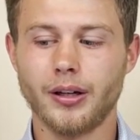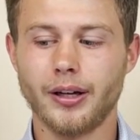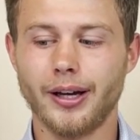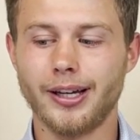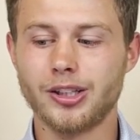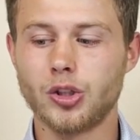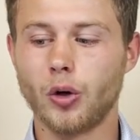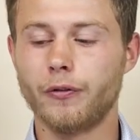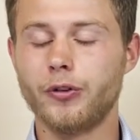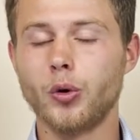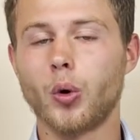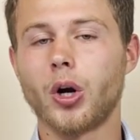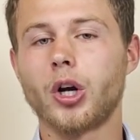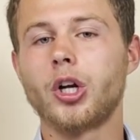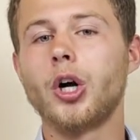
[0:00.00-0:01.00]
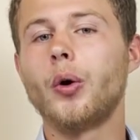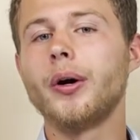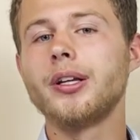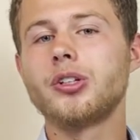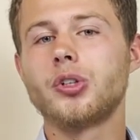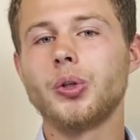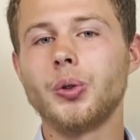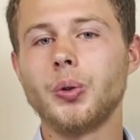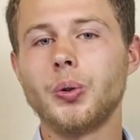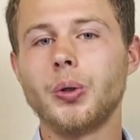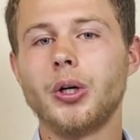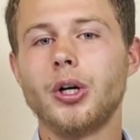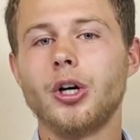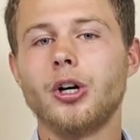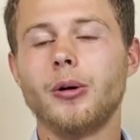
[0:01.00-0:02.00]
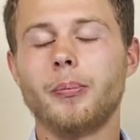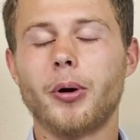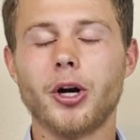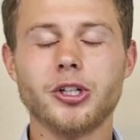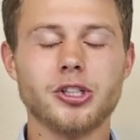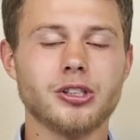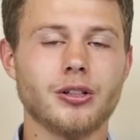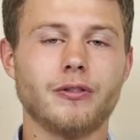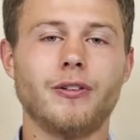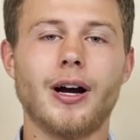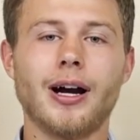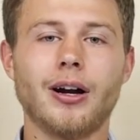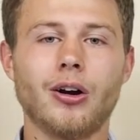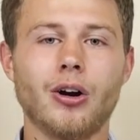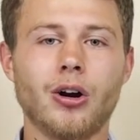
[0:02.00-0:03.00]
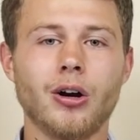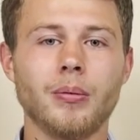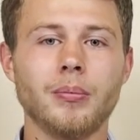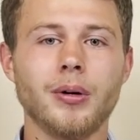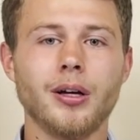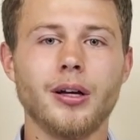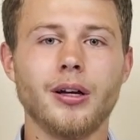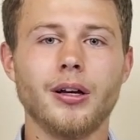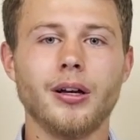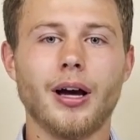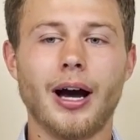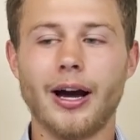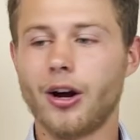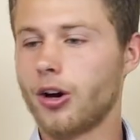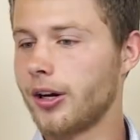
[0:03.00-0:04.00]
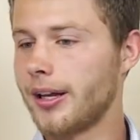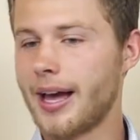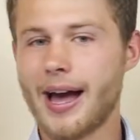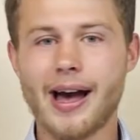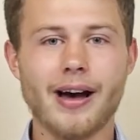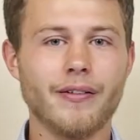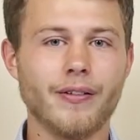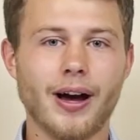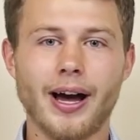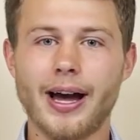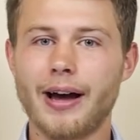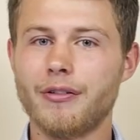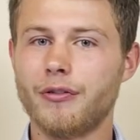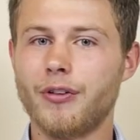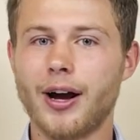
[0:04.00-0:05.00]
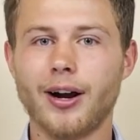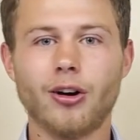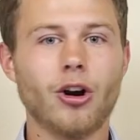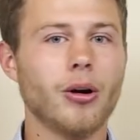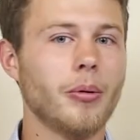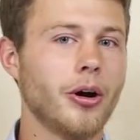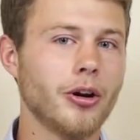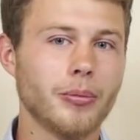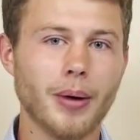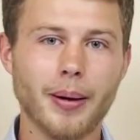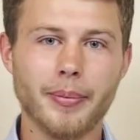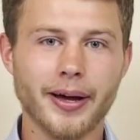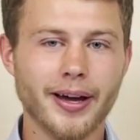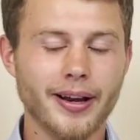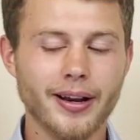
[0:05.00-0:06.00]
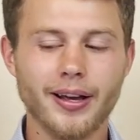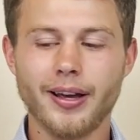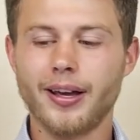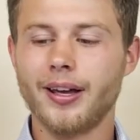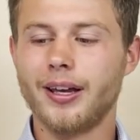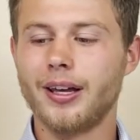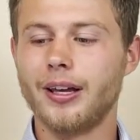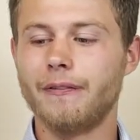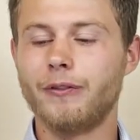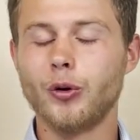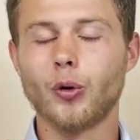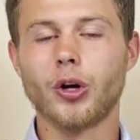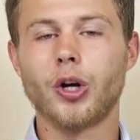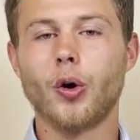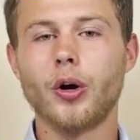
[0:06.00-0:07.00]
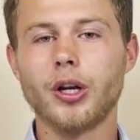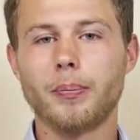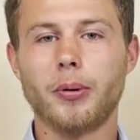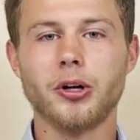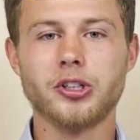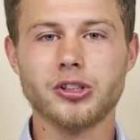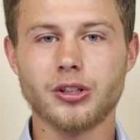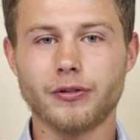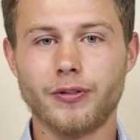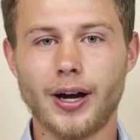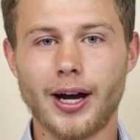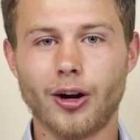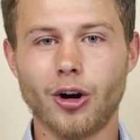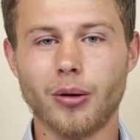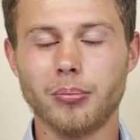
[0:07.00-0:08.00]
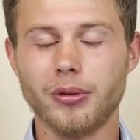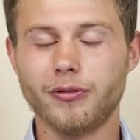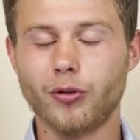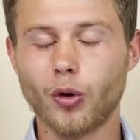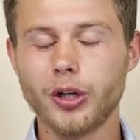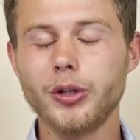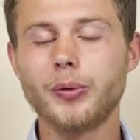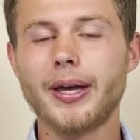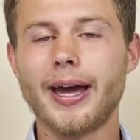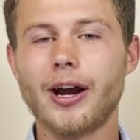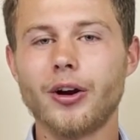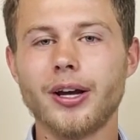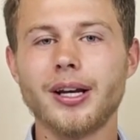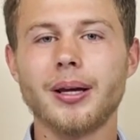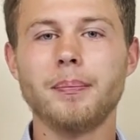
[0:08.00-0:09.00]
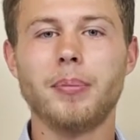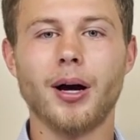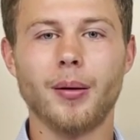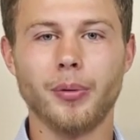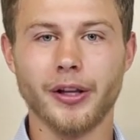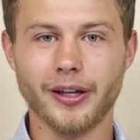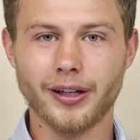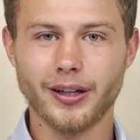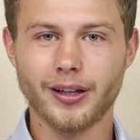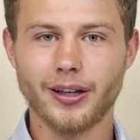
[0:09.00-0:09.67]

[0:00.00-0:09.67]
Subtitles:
And so if you are going to purchase a firearm, I have a firearm under my bed. If you are going to purchase a firearm, before you carry it in public,